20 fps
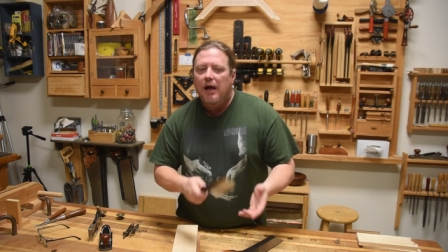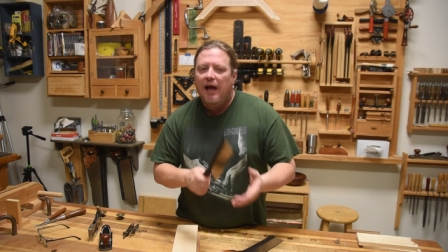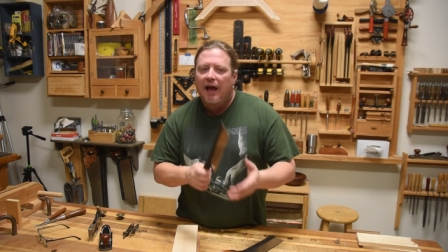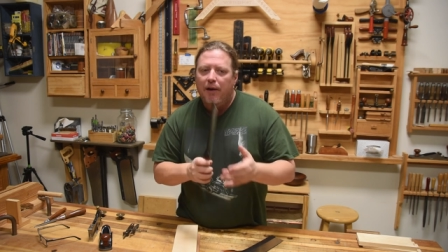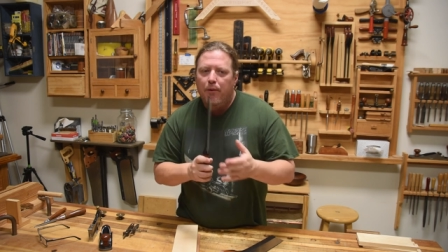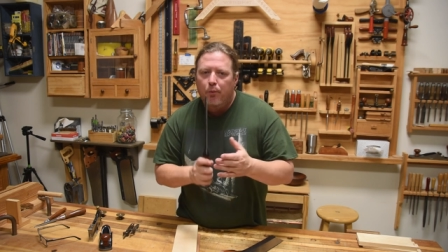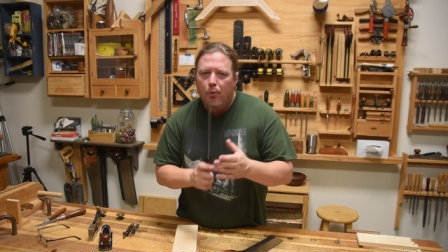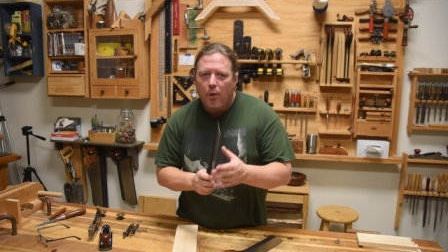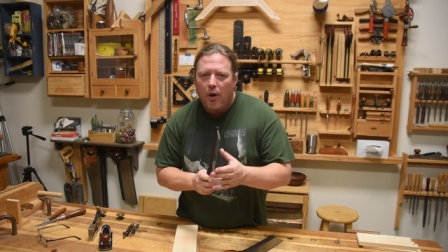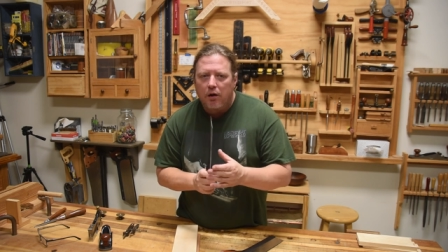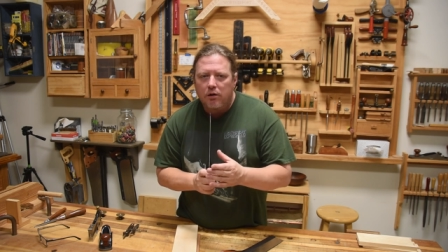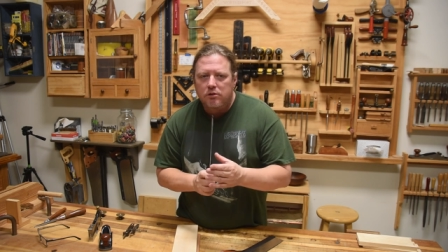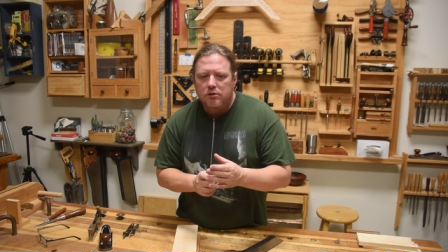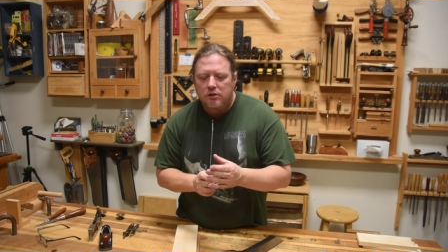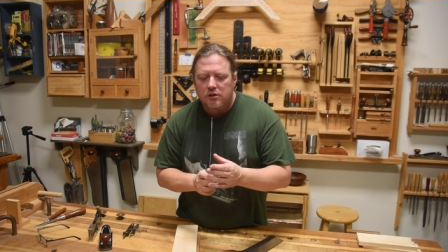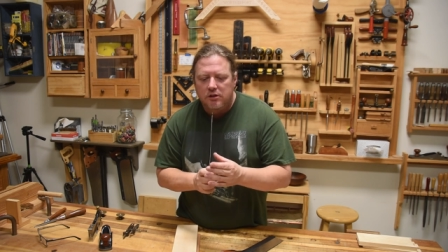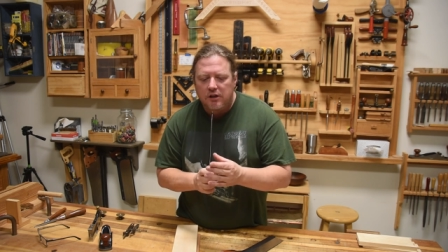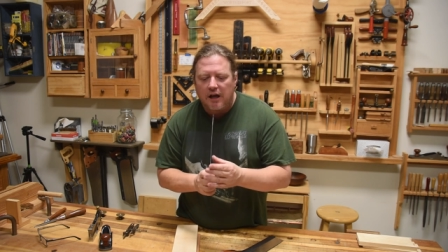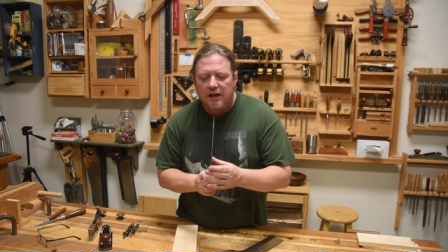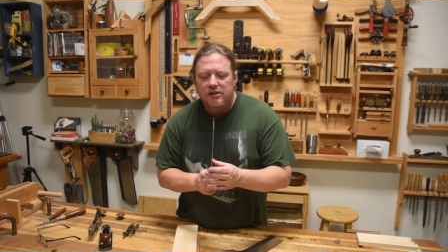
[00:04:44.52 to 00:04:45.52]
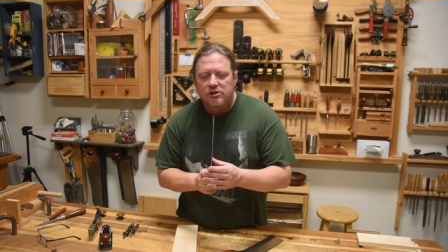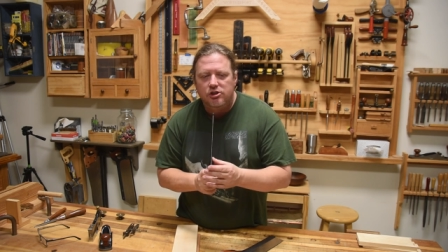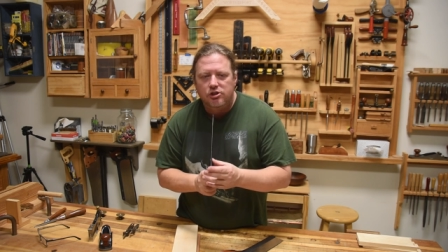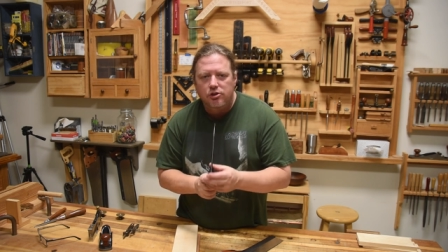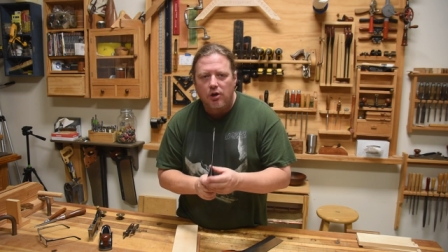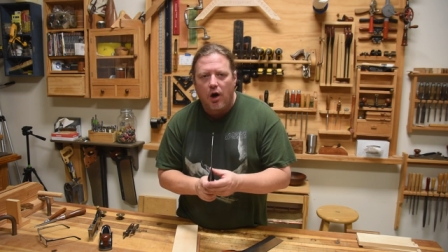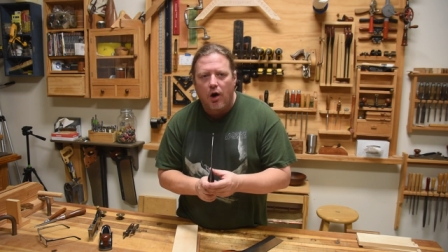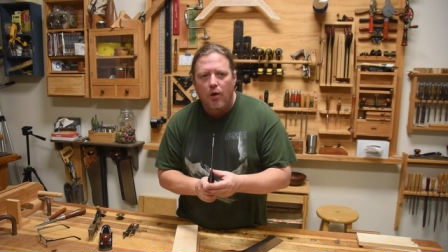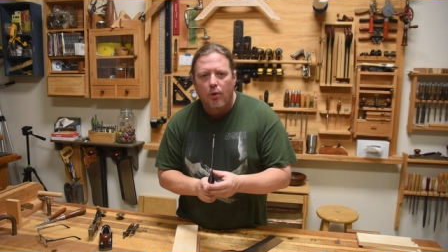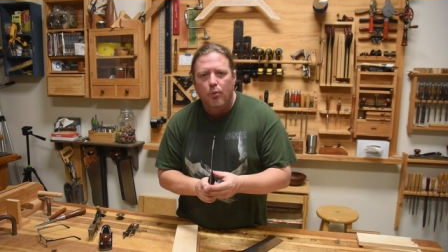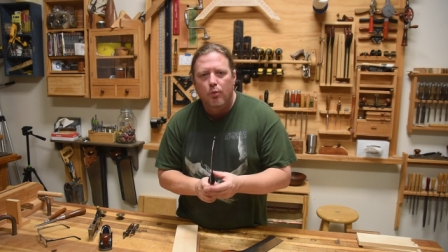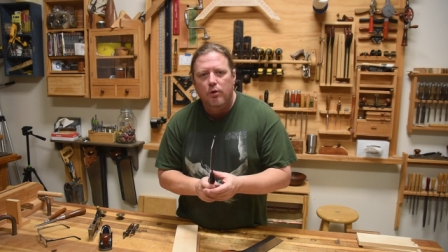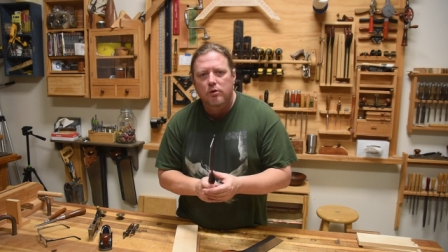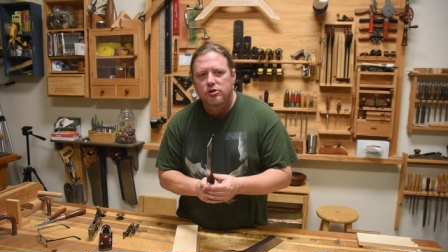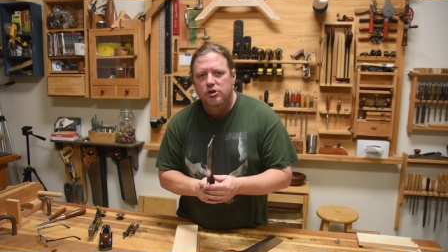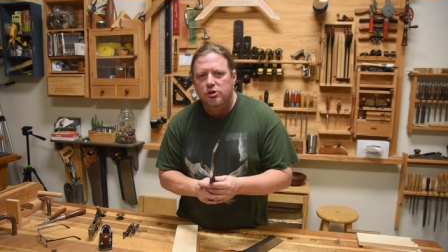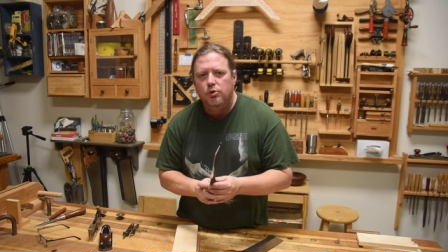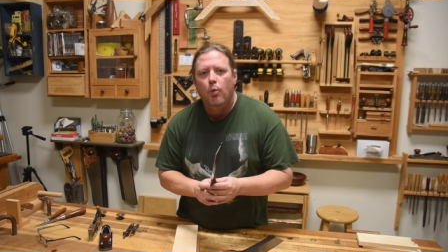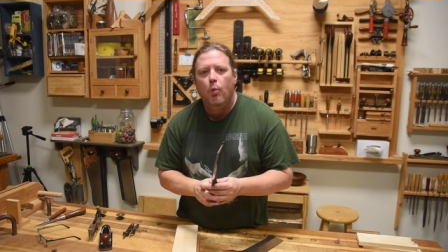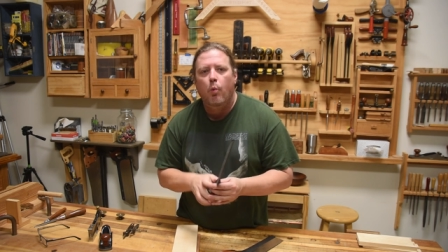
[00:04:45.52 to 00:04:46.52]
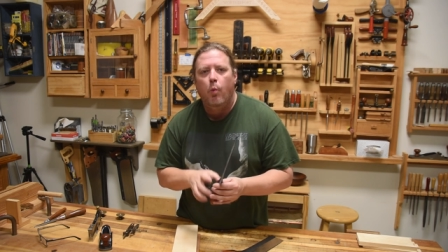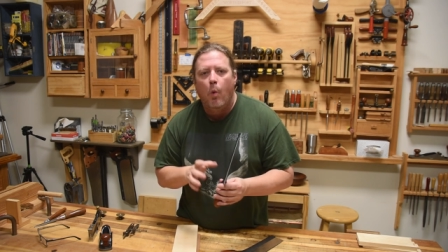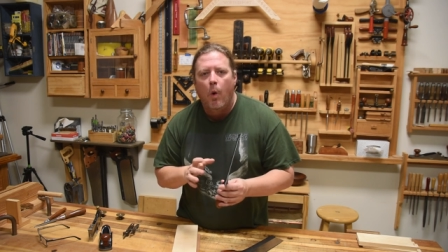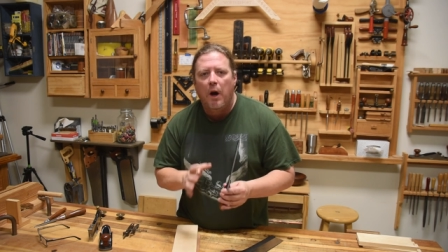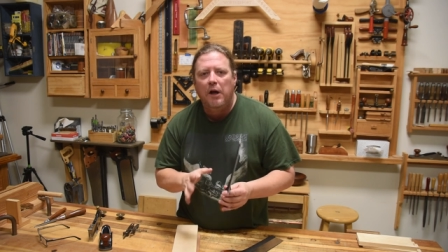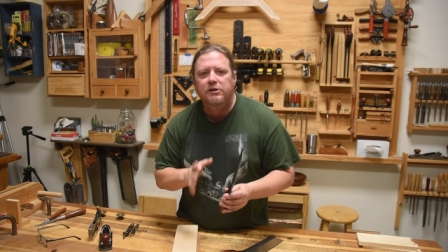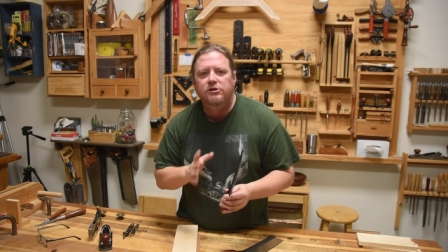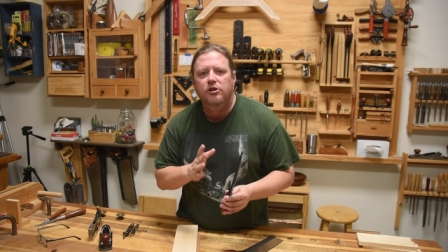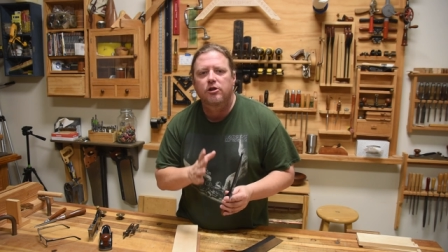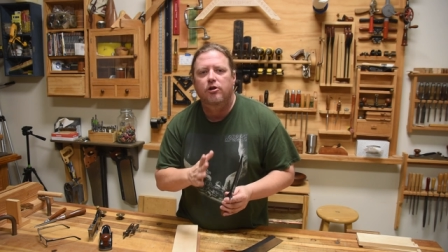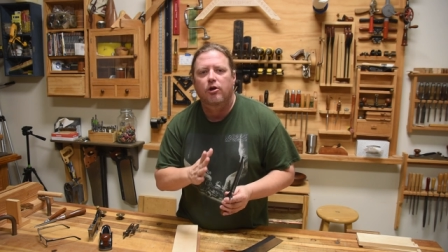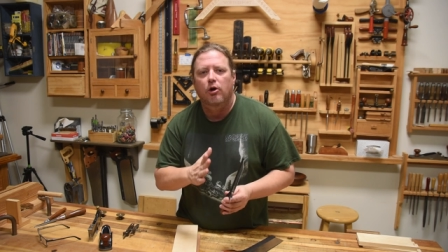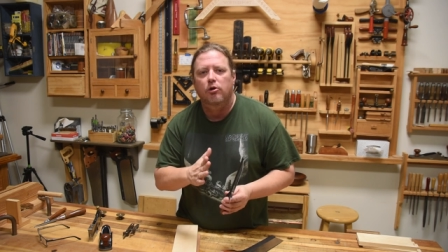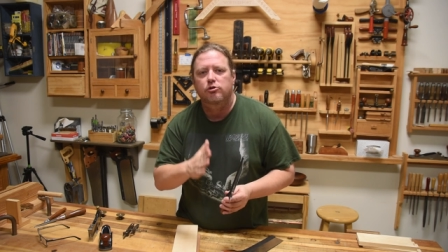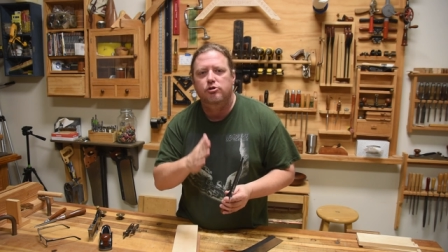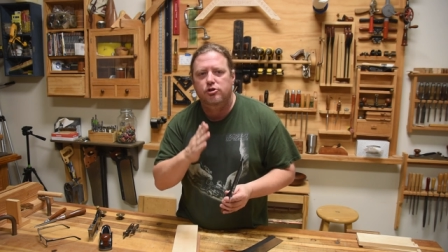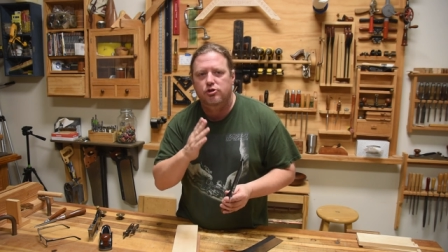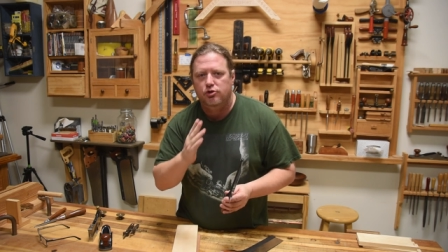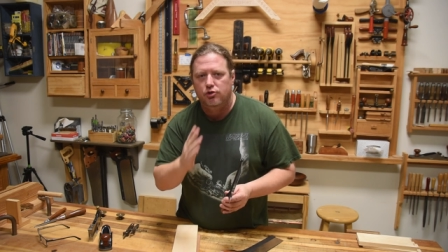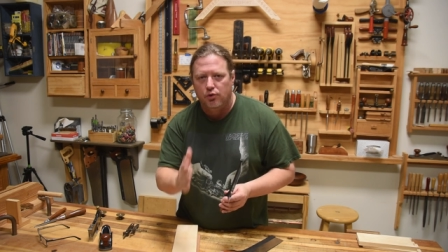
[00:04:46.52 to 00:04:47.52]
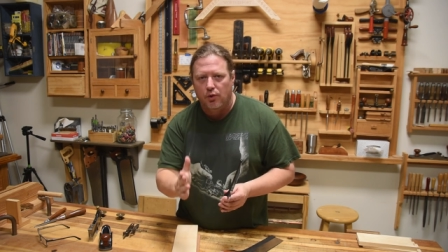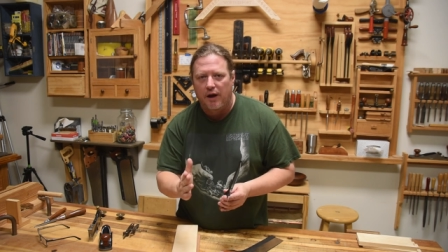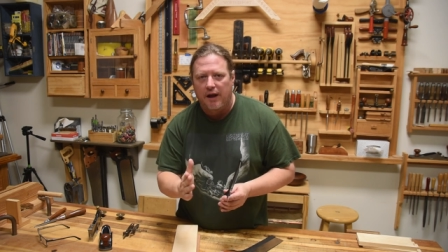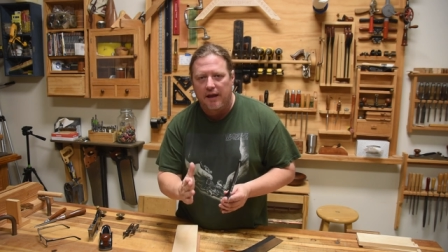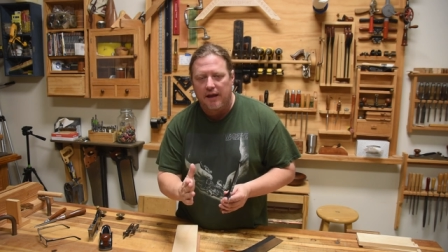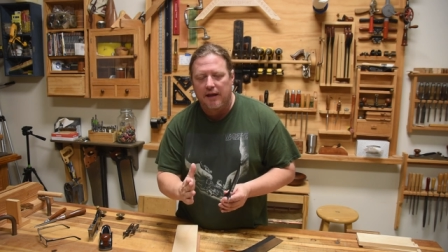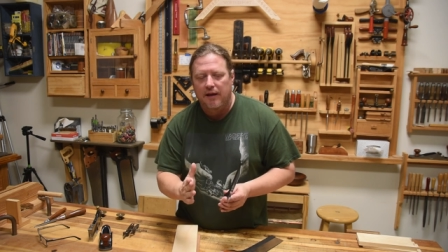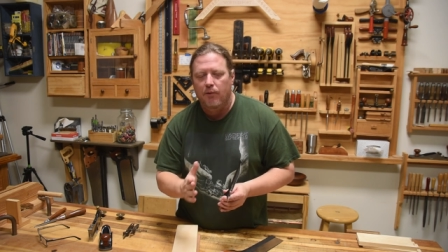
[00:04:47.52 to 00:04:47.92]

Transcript: A well-done saw will just want to go straight.